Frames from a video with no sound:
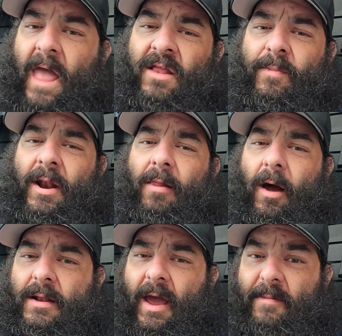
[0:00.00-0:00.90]
It's been a
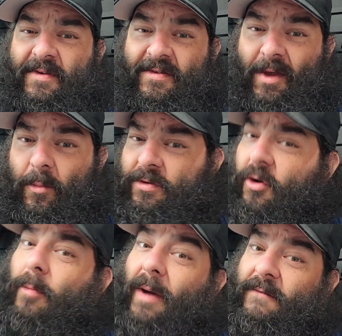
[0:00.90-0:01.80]
long time since someone's
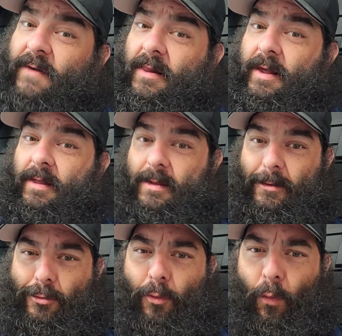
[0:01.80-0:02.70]
hurt my feelings.
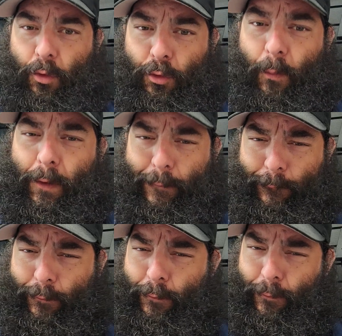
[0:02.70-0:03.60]
You're
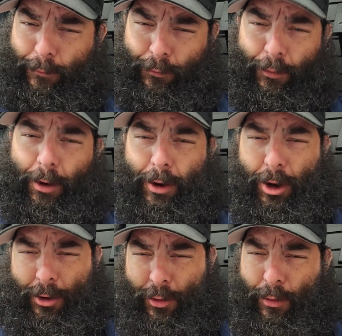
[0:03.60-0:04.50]
gonna
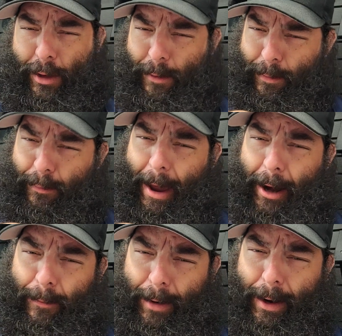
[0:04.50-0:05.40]
get
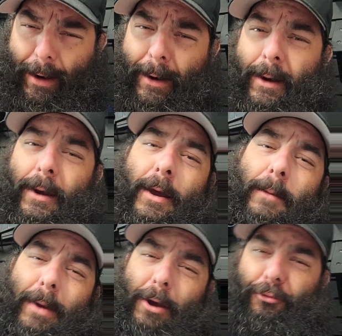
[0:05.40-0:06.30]
mad at me
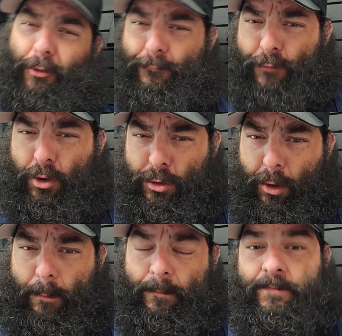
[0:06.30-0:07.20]
because I fucked up.